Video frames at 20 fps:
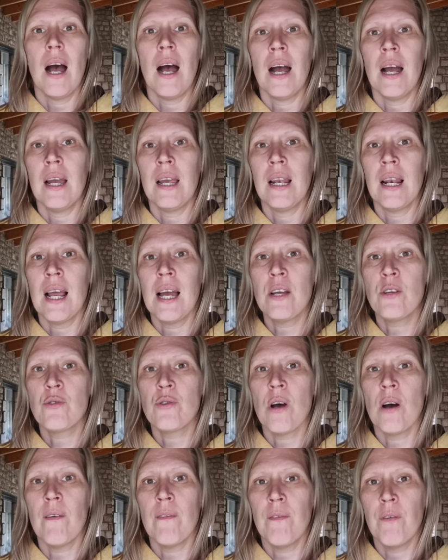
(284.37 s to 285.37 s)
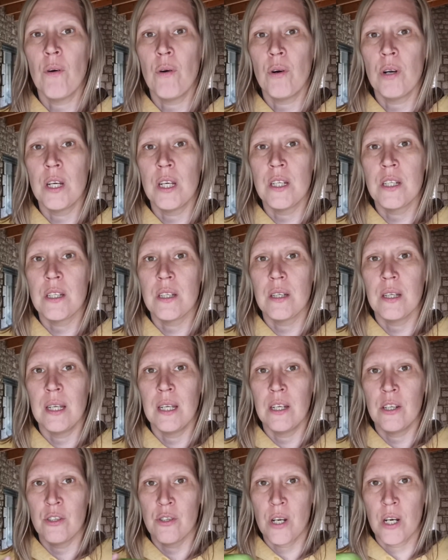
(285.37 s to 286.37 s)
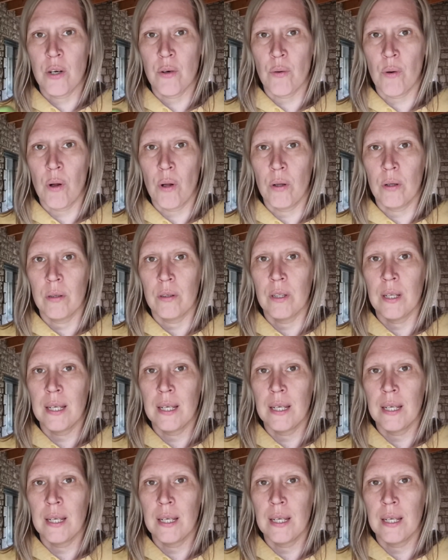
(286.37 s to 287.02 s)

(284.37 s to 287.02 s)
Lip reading: I like to avoid in general